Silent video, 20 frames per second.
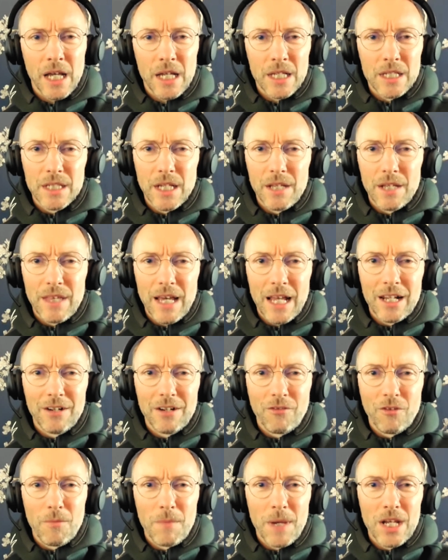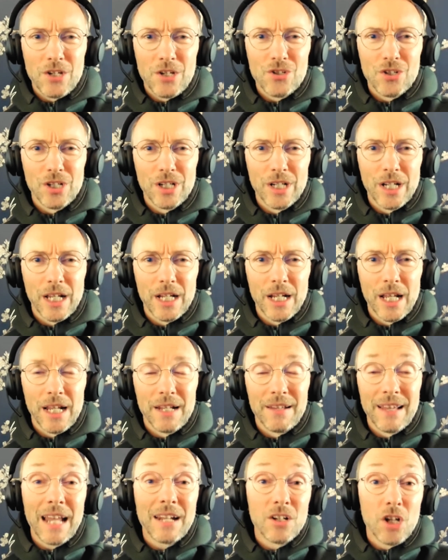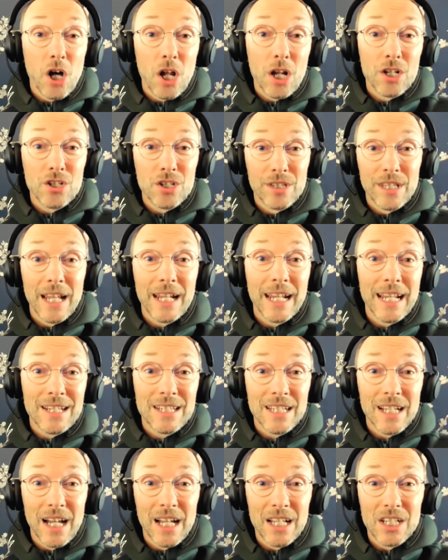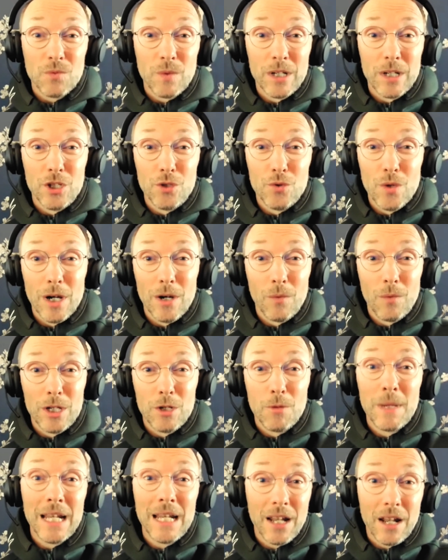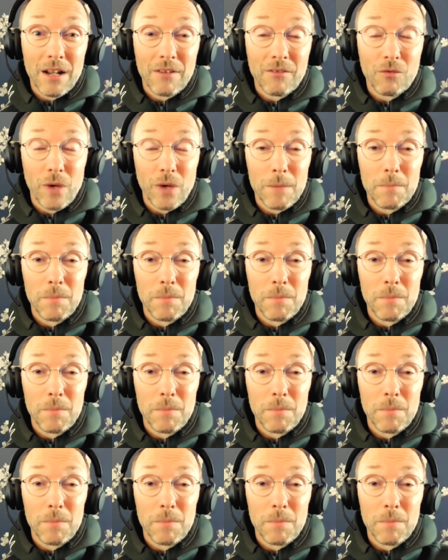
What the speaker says: say, that information and that knowledge and that insights when you meet a lot of great